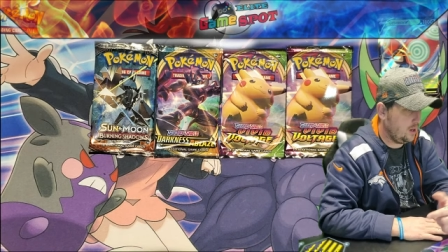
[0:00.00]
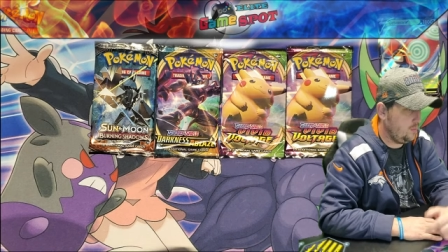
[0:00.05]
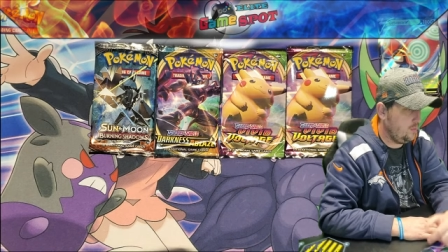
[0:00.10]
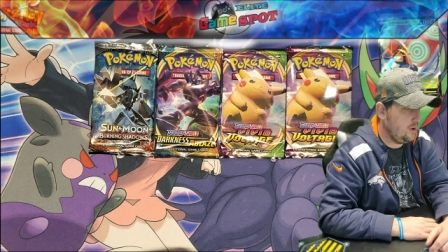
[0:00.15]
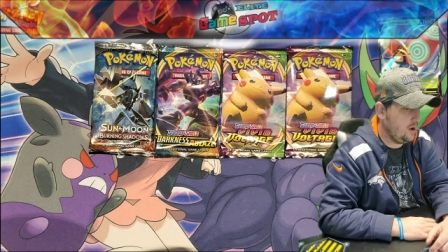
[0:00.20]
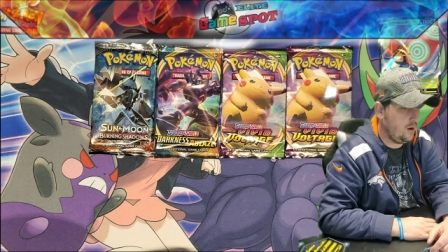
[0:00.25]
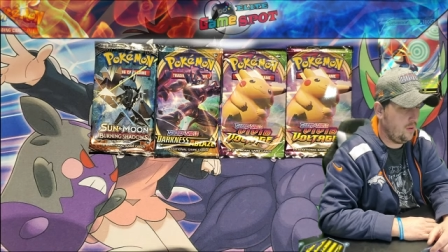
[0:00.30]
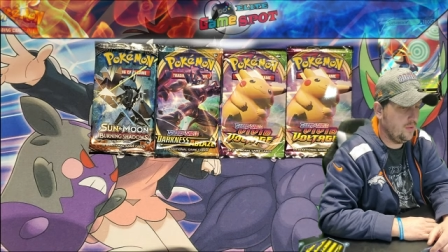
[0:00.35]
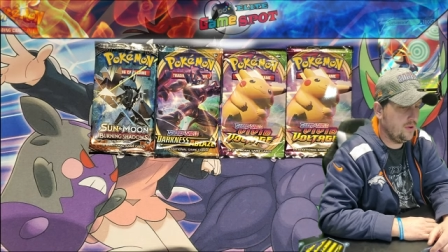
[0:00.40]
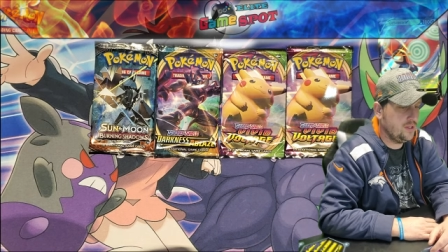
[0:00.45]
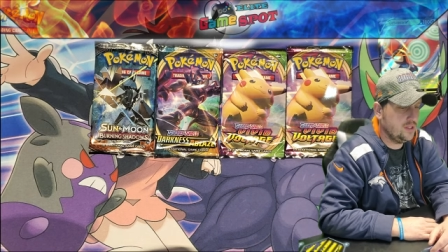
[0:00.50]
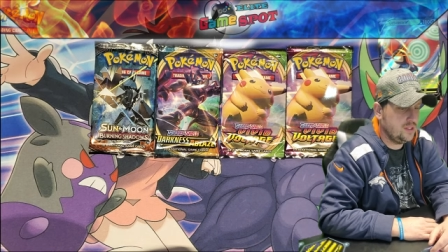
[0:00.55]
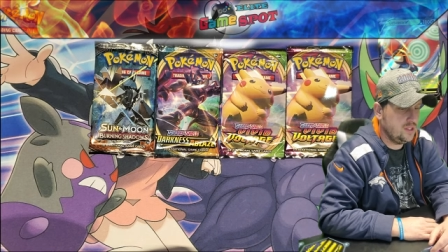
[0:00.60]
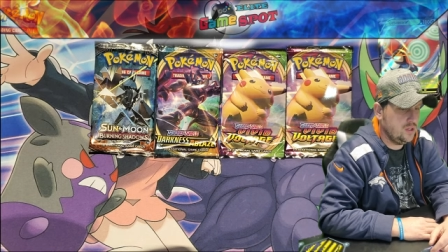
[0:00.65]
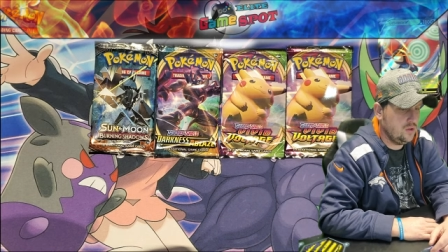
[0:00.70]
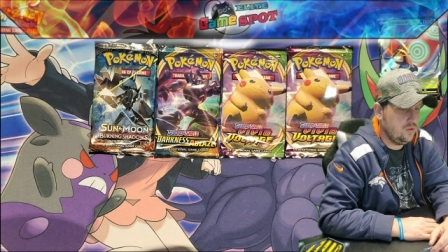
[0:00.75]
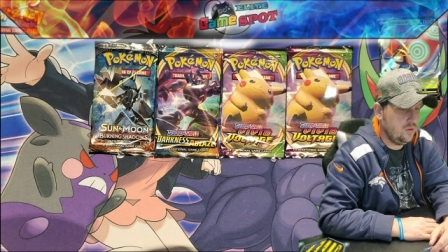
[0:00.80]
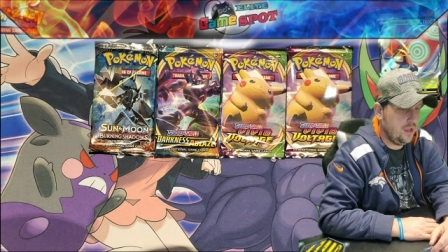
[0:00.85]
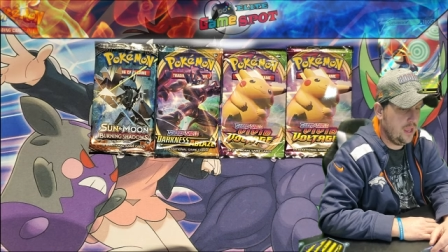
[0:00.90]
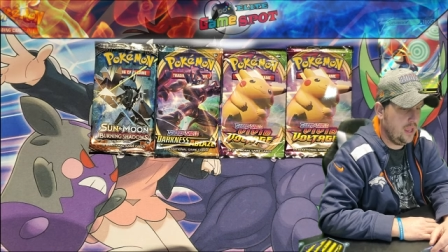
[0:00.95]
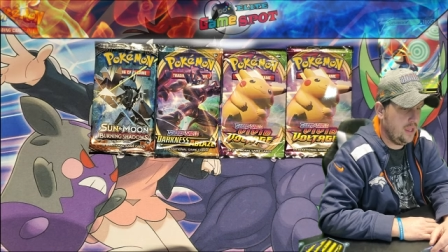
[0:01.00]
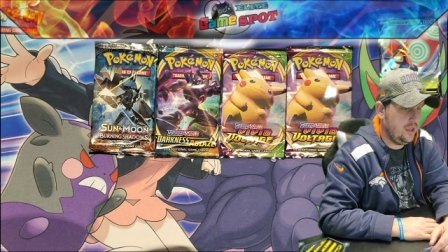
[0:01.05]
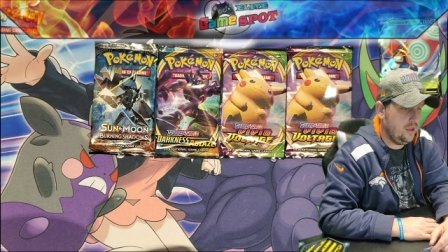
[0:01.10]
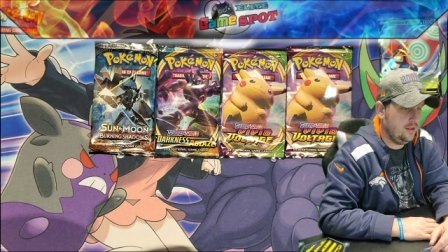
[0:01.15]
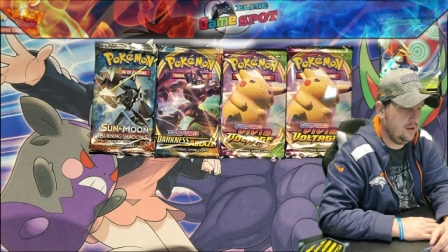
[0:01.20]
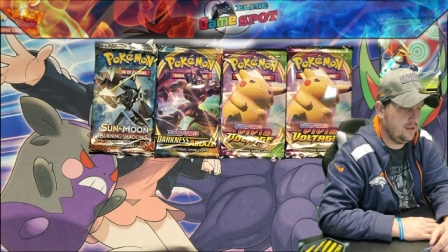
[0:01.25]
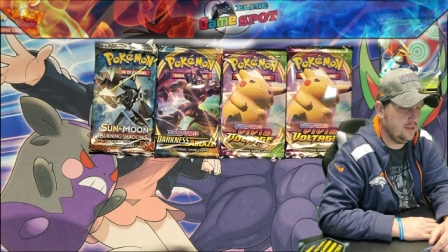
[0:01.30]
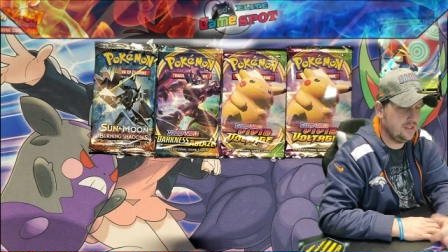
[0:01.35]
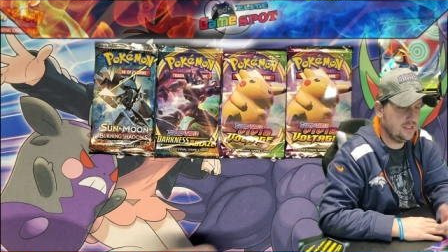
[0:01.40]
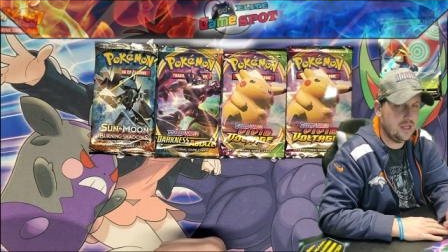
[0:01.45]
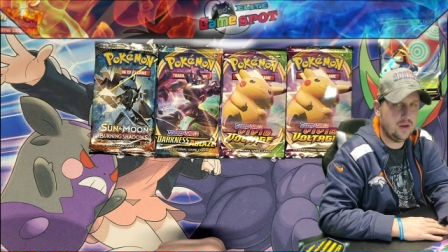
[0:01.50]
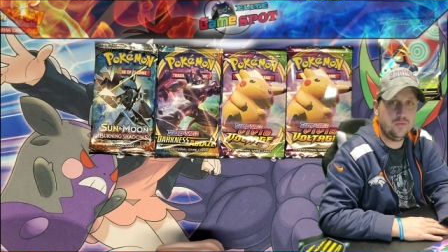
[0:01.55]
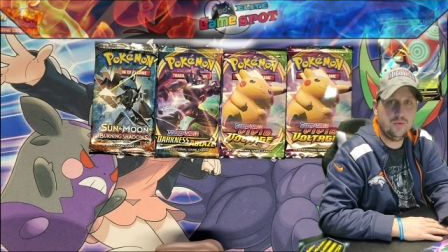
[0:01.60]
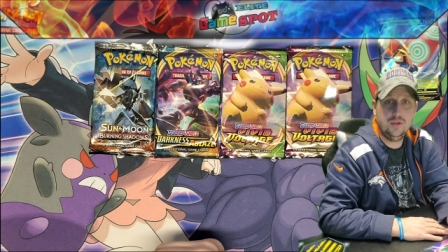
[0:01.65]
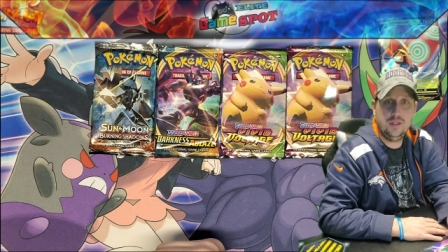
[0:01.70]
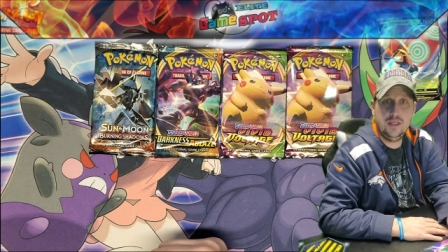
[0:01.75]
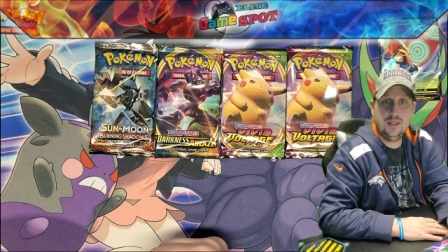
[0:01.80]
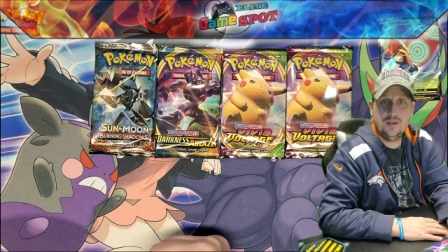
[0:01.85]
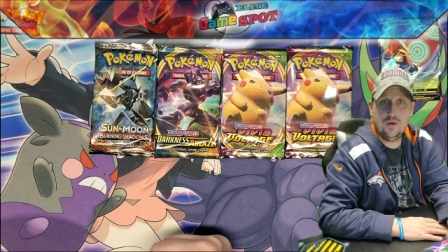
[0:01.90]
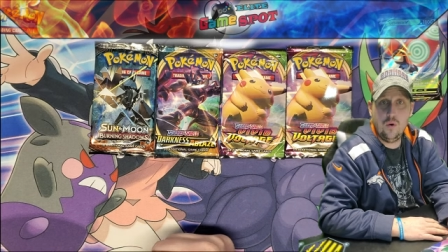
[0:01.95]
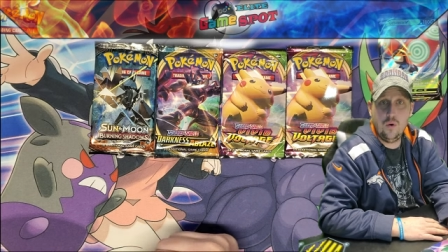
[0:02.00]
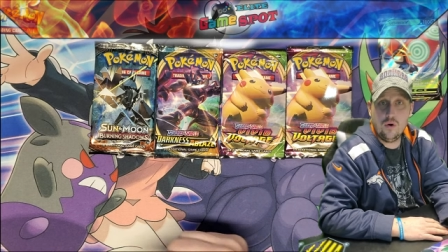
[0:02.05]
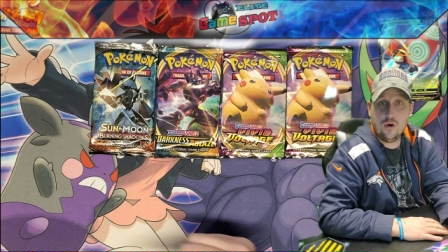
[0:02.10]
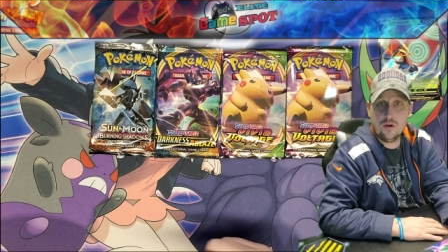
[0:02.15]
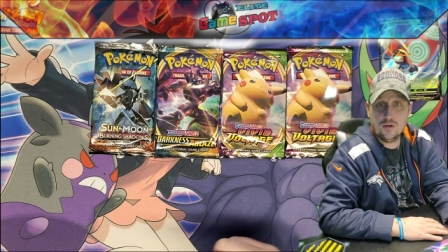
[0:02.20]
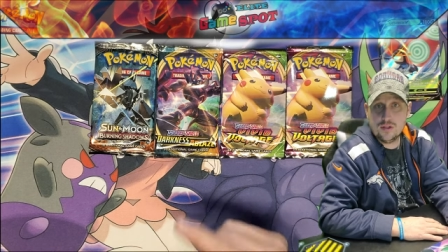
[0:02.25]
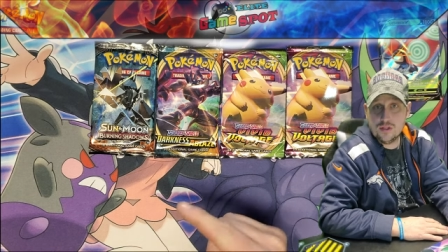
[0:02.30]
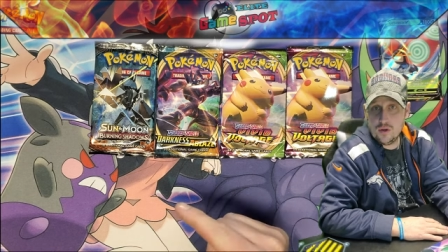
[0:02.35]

we always do in set release order,